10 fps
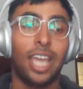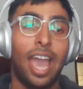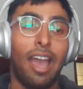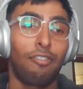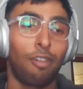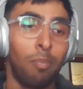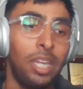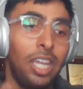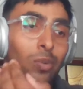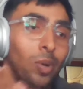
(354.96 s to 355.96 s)
yeah, for
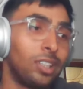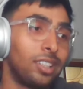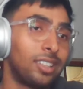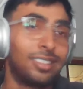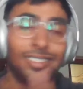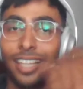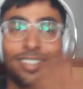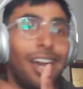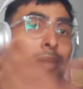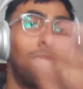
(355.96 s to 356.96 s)
me it was
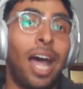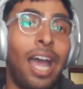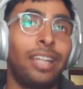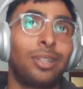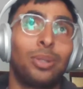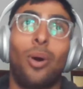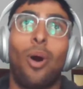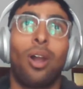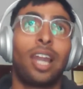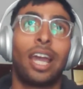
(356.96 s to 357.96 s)
just apply through
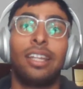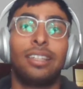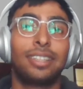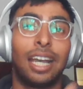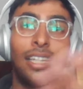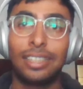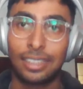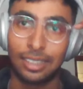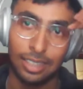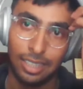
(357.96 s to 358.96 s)
online
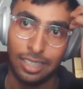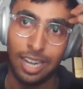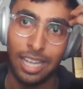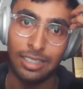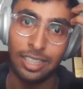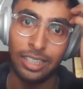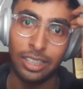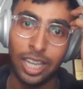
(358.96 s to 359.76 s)
sites rather than